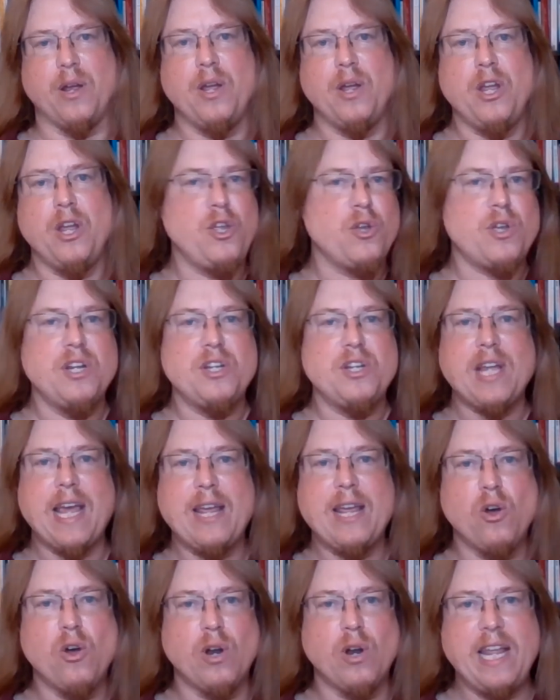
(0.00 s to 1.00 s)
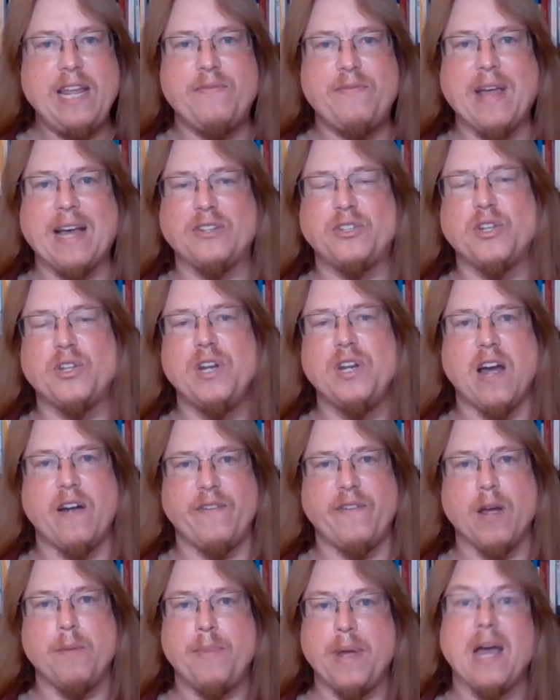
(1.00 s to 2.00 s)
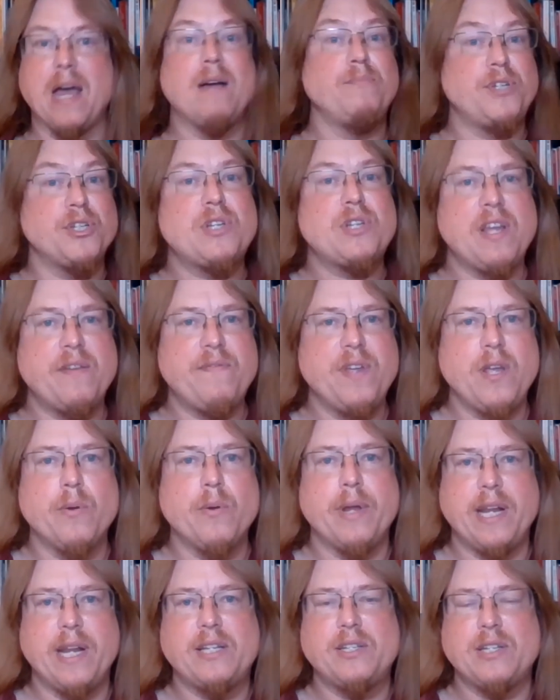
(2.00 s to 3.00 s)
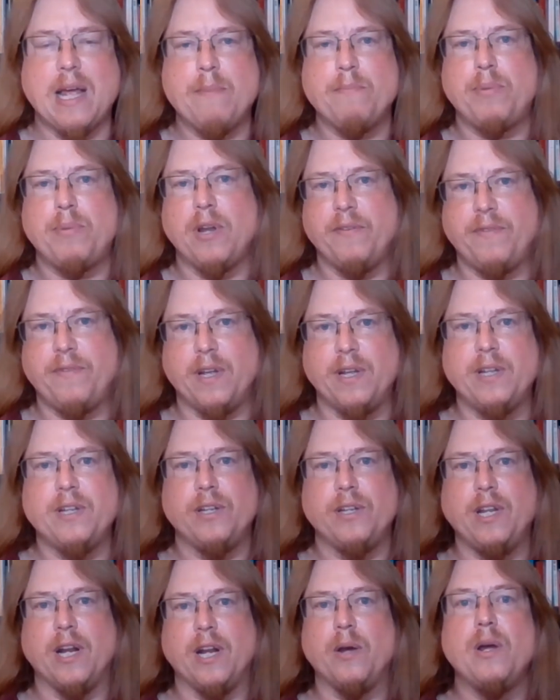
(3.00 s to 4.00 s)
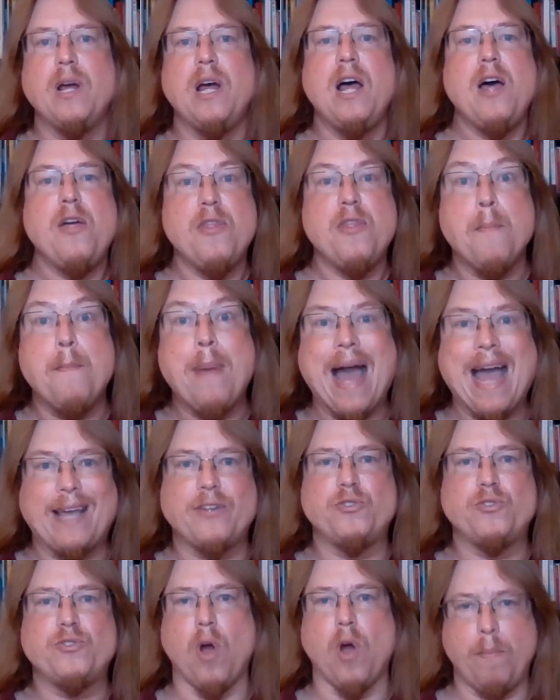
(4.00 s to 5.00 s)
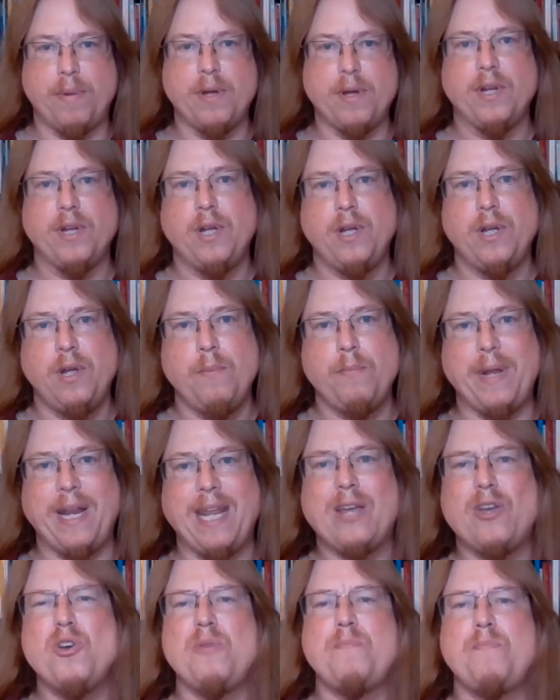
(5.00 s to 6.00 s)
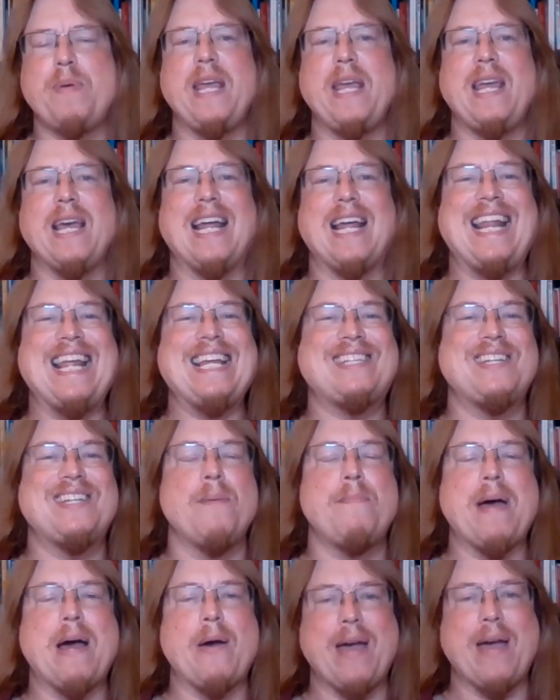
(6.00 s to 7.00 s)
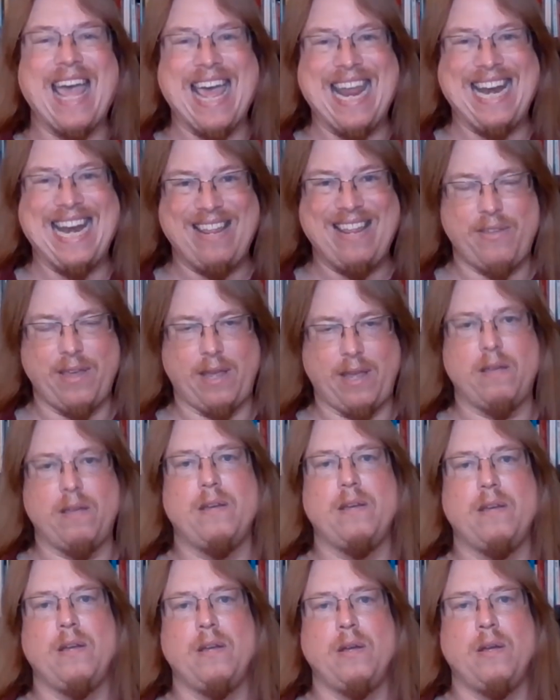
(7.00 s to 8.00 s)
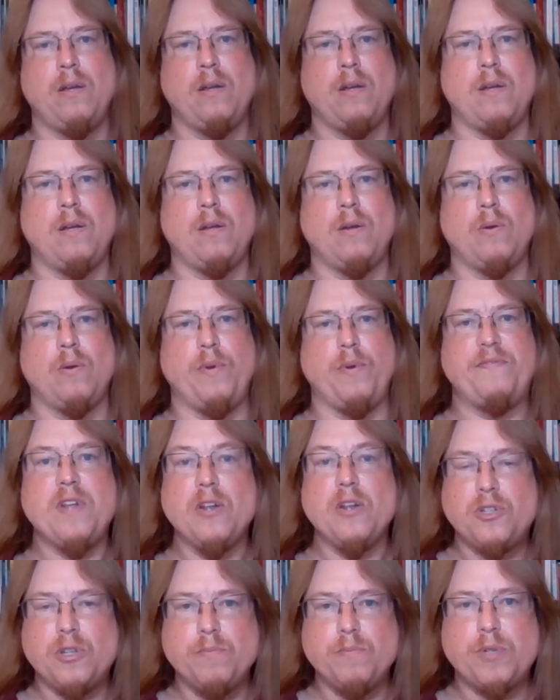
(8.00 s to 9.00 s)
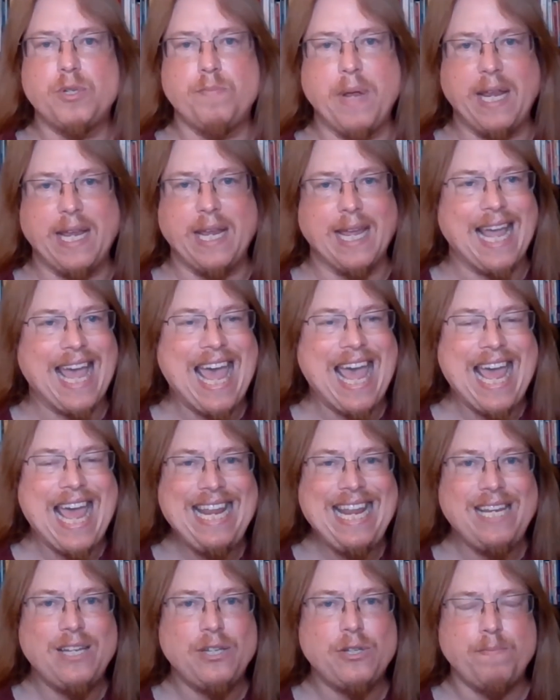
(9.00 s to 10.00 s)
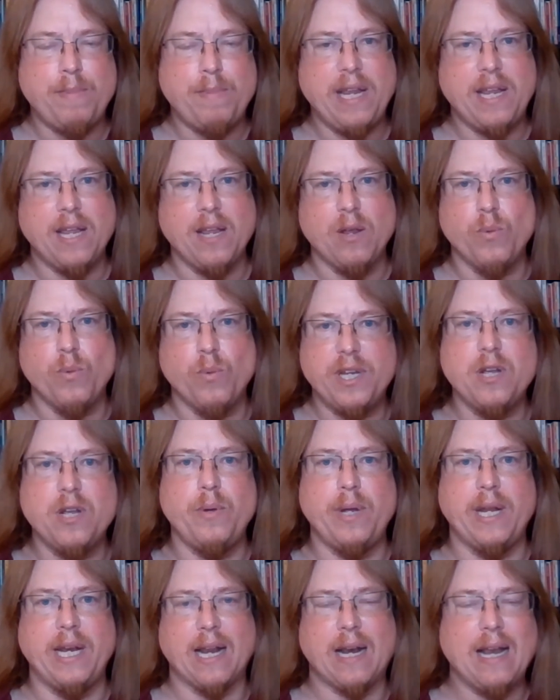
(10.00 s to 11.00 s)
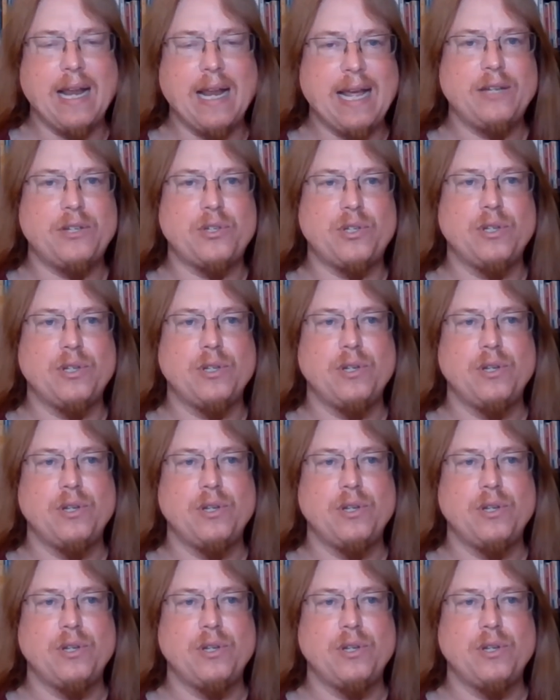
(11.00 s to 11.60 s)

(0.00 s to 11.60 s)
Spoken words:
You can take or leave that scenario bit. I'm just giving you an example of, the backdrop. But it could be a lesson about anything. We've done some speaking. Any speaking we do in a class,